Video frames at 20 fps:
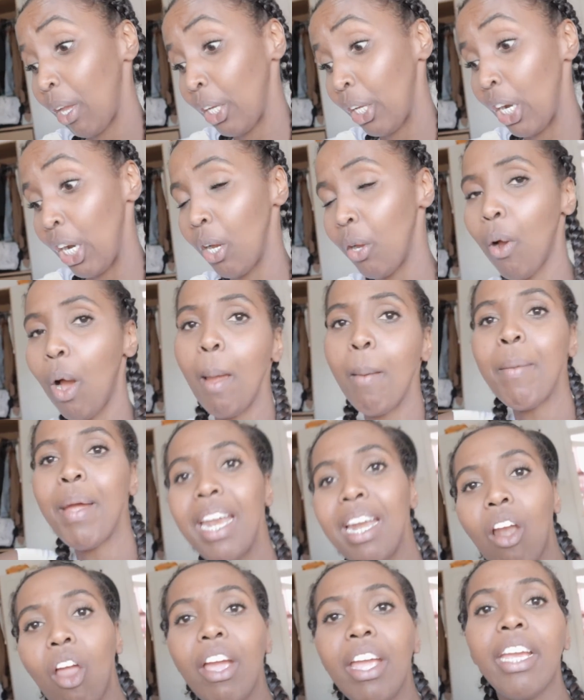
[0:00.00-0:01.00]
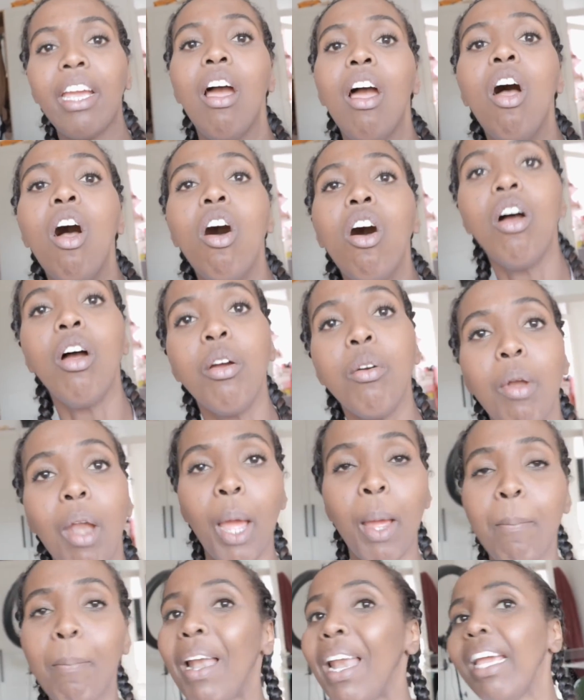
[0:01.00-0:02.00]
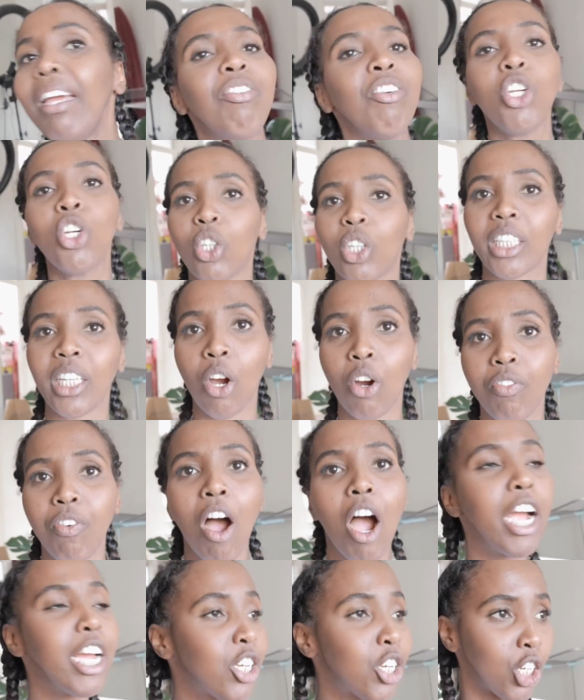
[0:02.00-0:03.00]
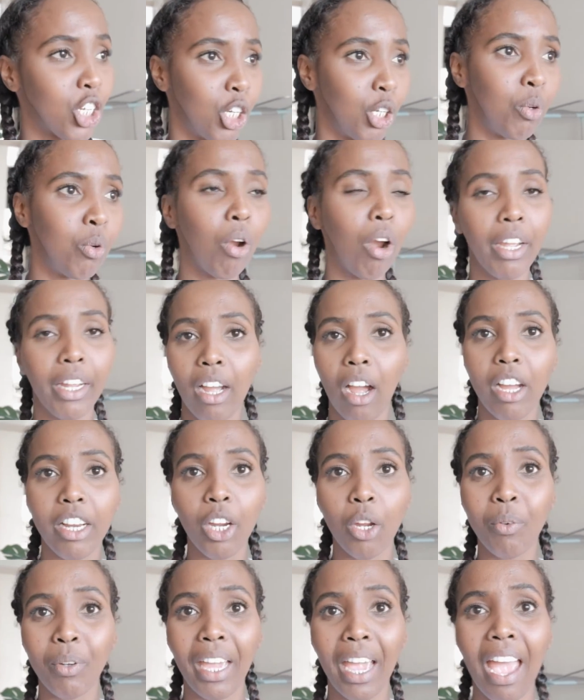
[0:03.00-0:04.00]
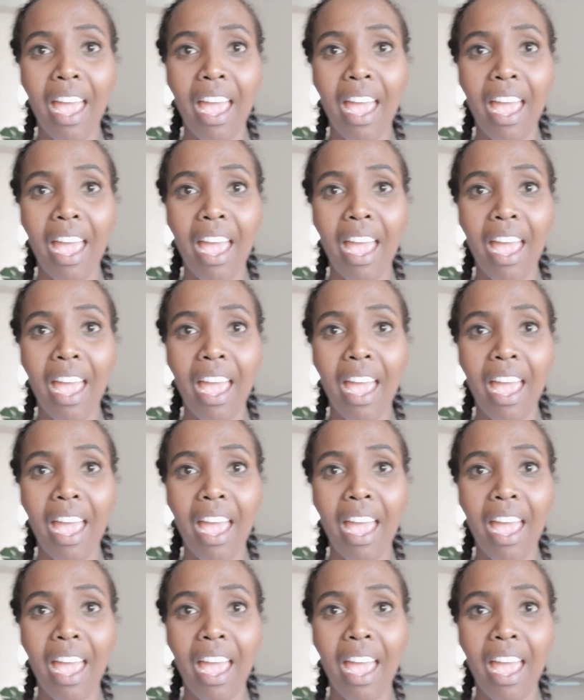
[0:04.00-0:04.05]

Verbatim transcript: you know, I meant like believe in yourself. I do. Like, I don't